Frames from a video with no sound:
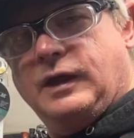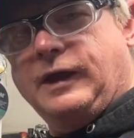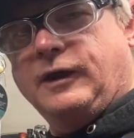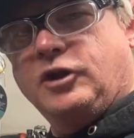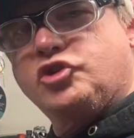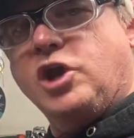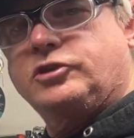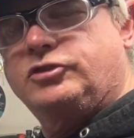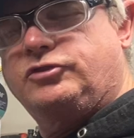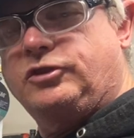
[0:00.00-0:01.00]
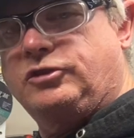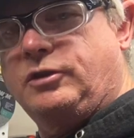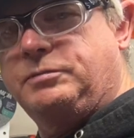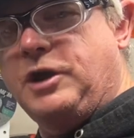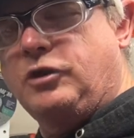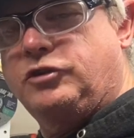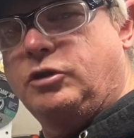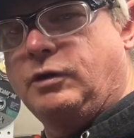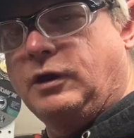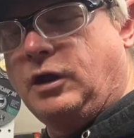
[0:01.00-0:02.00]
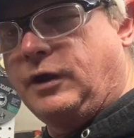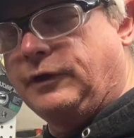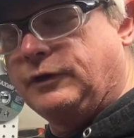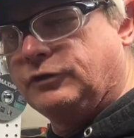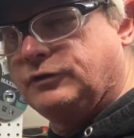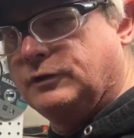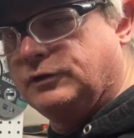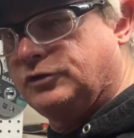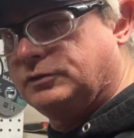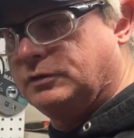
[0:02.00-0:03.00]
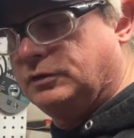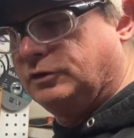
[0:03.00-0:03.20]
air injection systems now too on a lot of their